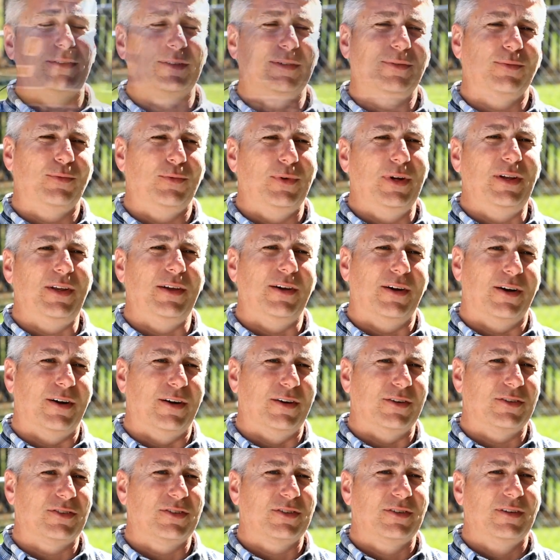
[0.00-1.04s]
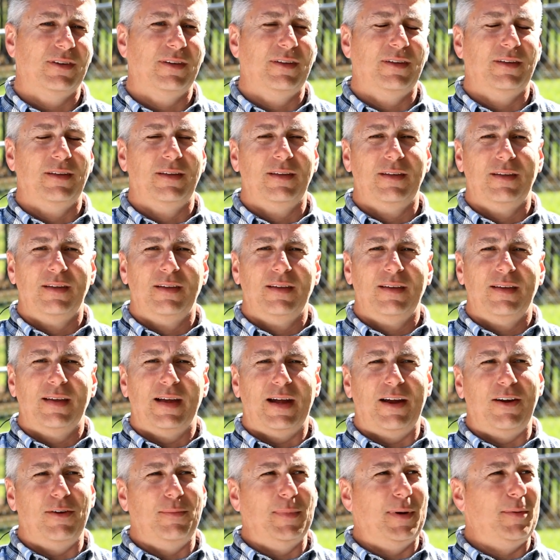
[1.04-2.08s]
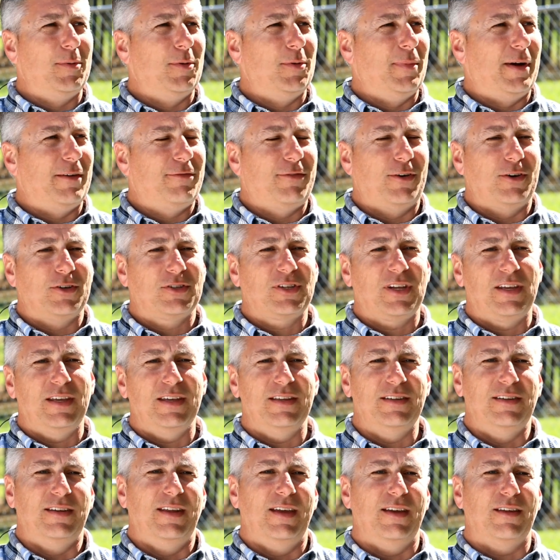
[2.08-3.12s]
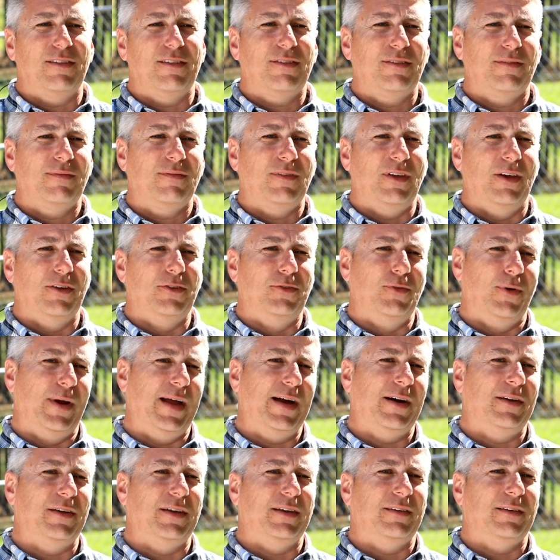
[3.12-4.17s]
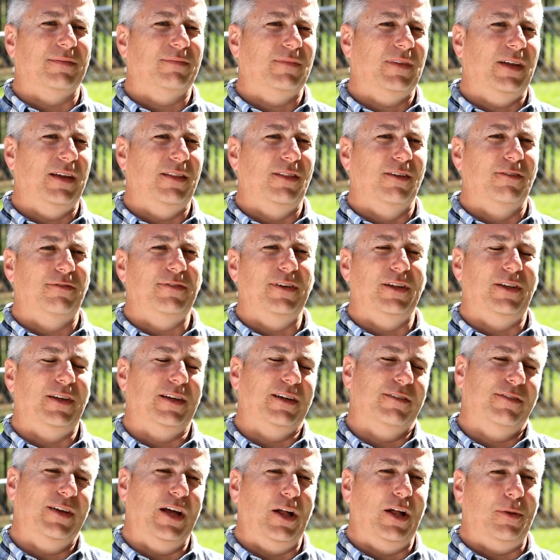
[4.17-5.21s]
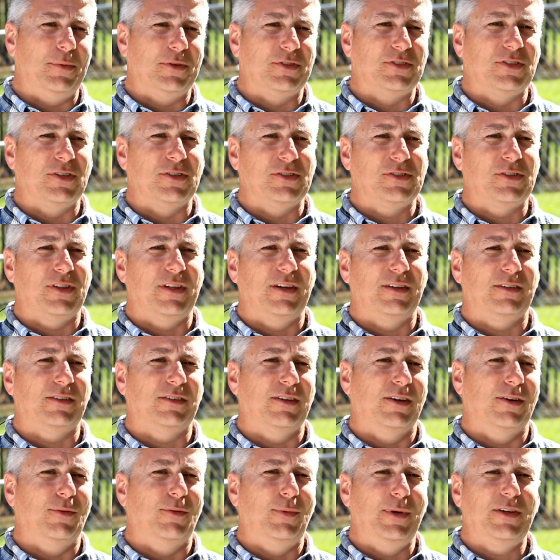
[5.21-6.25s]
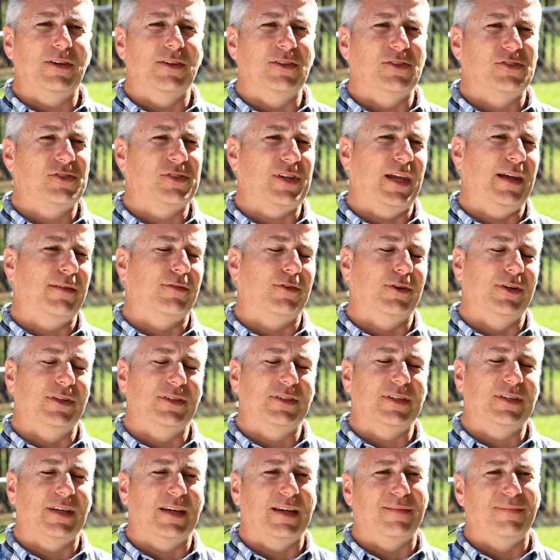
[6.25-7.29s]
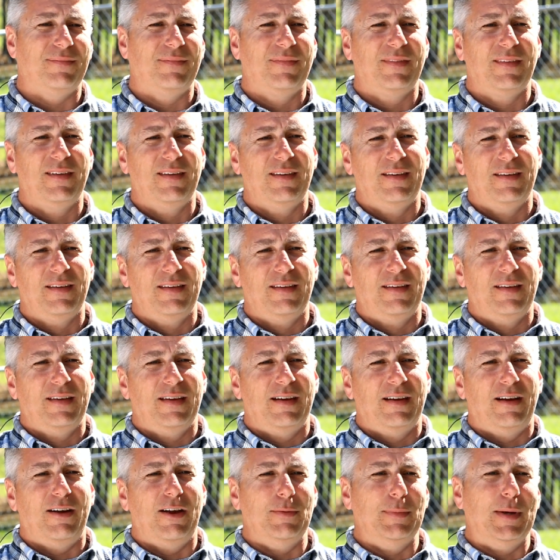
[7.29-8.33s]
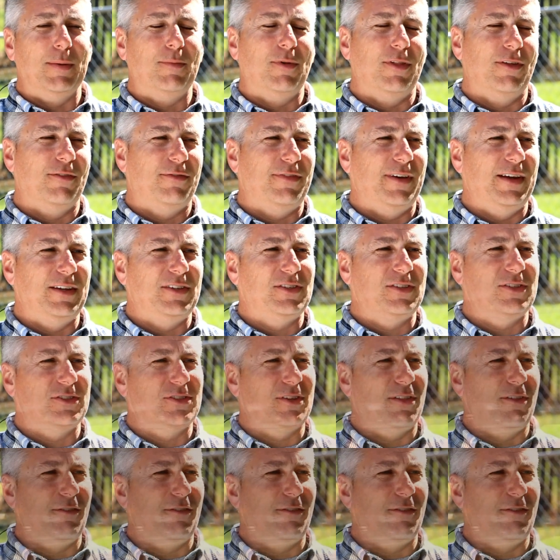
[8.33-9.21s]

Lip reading: it really hurts. I remember my first kid death, drowning, and the feeling of helplessness that we couldn't save her in time. I remember the faces of the